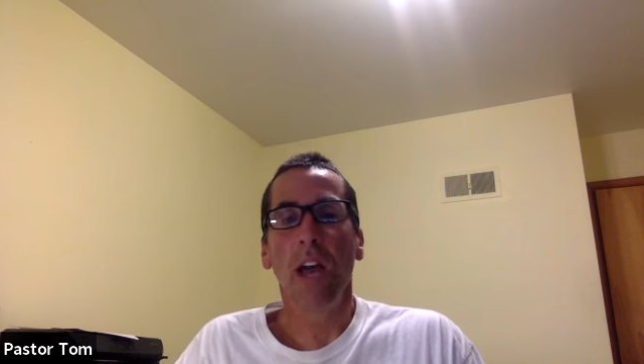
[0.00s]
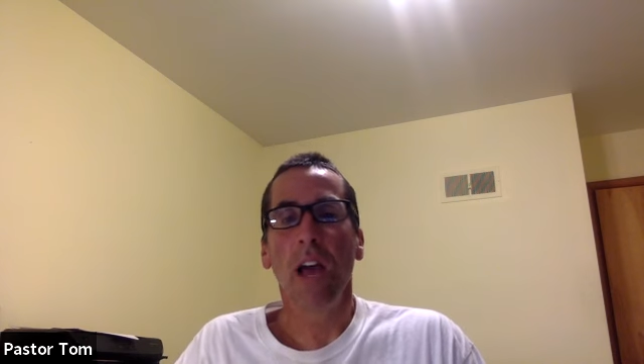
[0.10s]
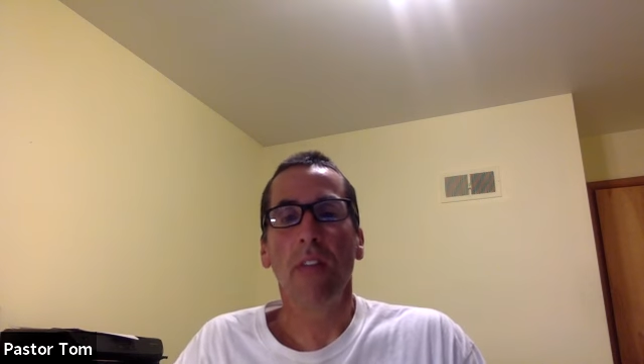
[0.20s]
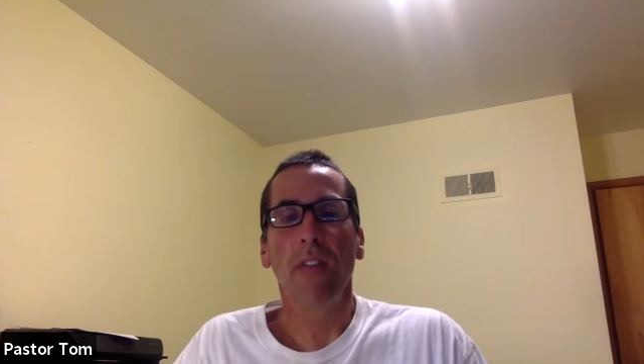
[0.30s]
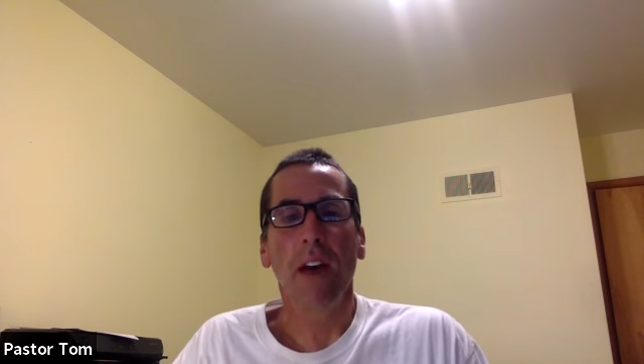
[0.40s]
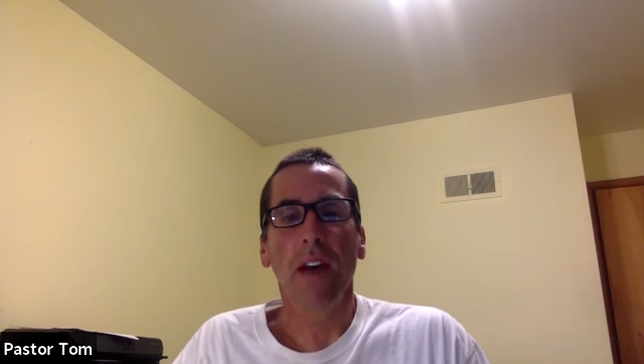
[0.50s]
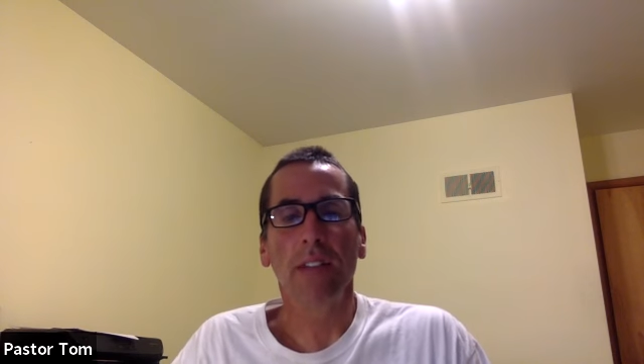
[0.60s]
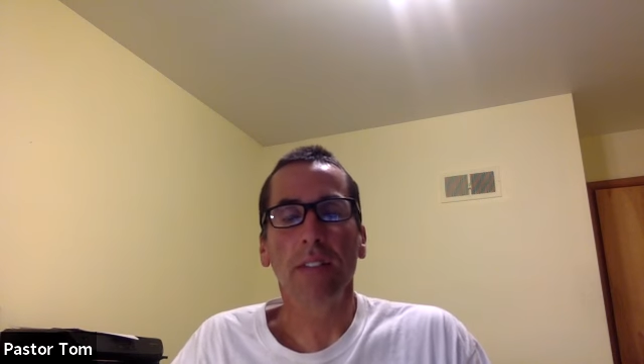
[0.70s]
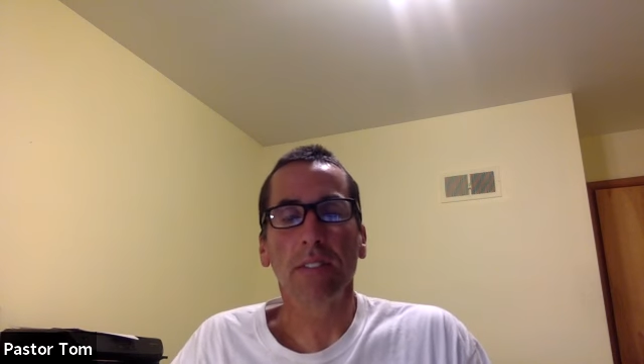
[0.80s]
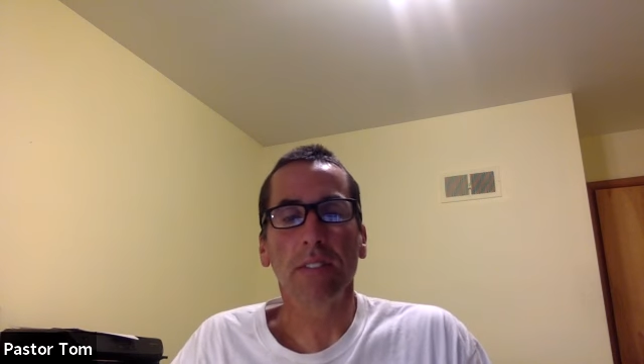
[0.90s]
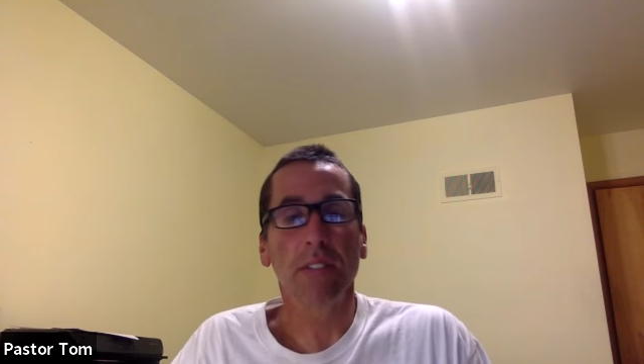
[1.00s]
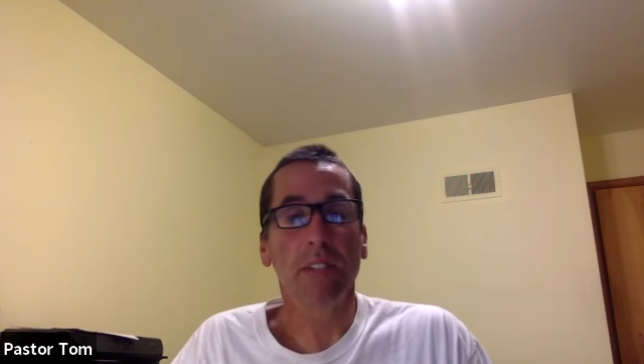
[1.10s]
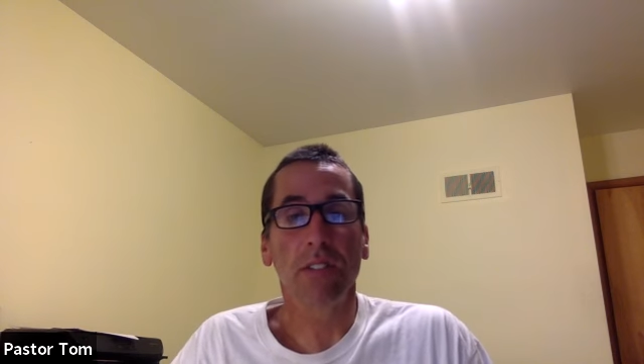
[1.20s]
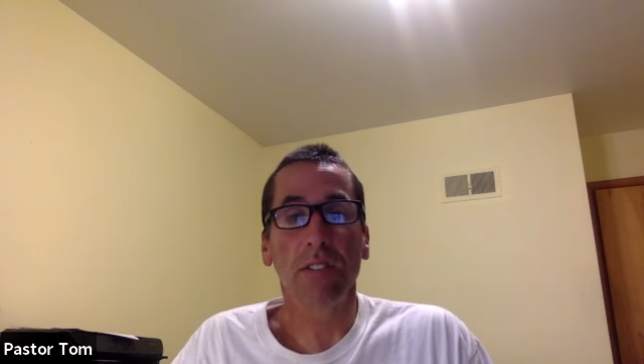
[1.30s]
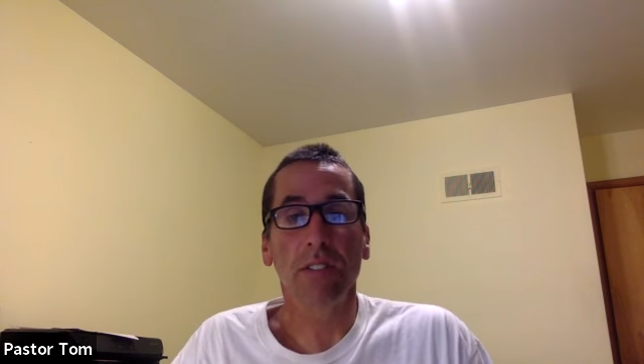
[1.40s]
And that is
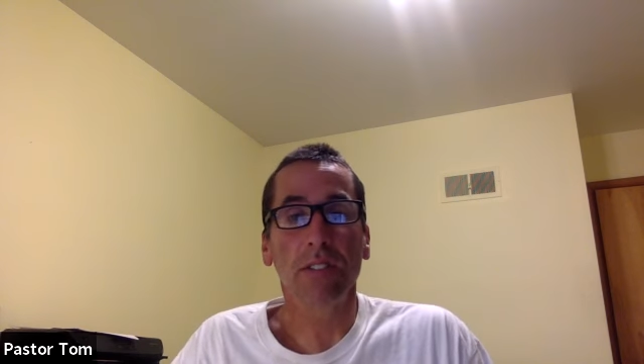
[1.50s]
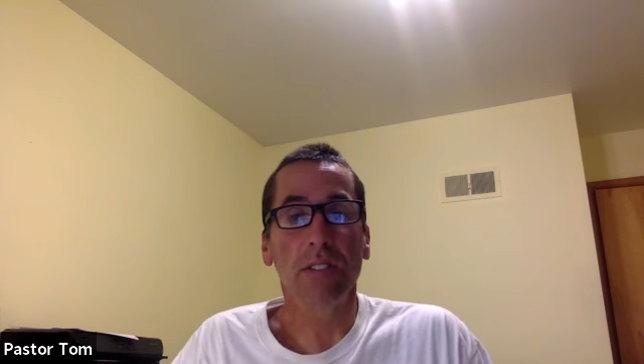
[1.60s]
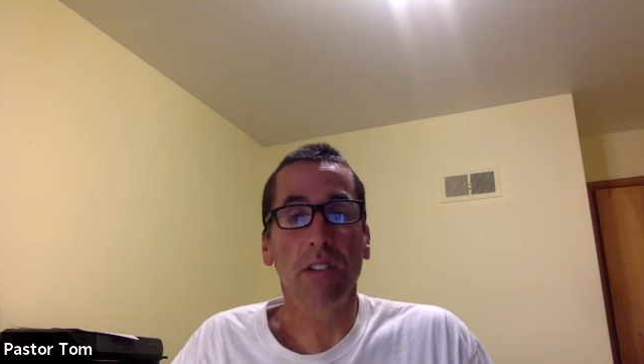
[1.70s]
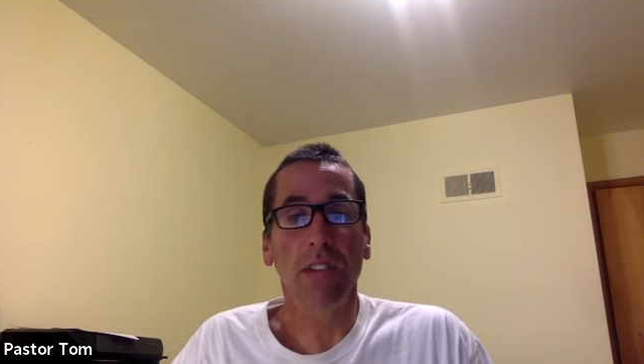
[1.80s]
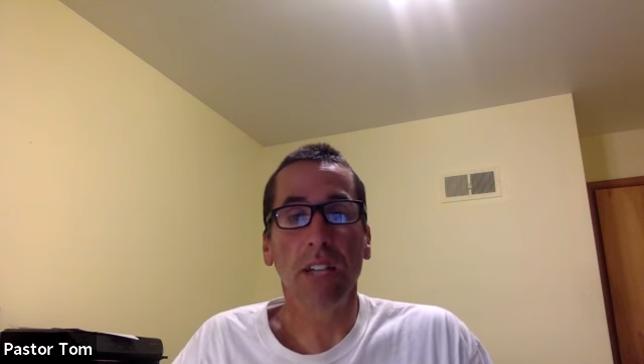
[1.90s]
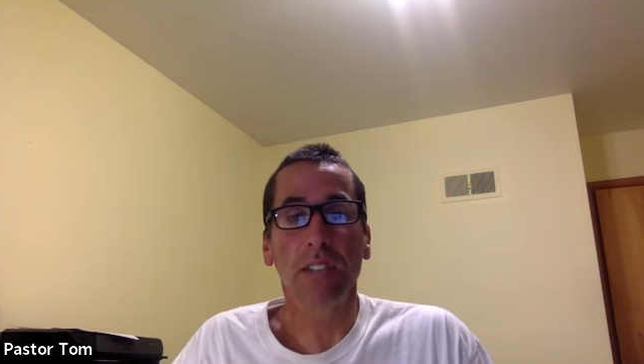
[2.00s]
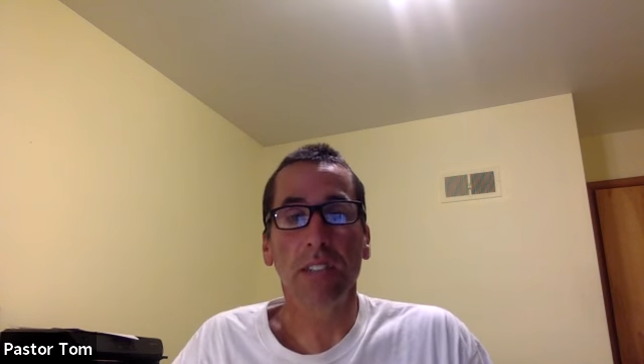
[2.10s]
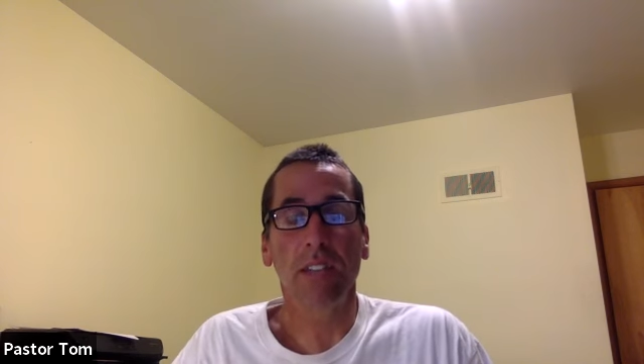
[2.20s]
eternal salvation.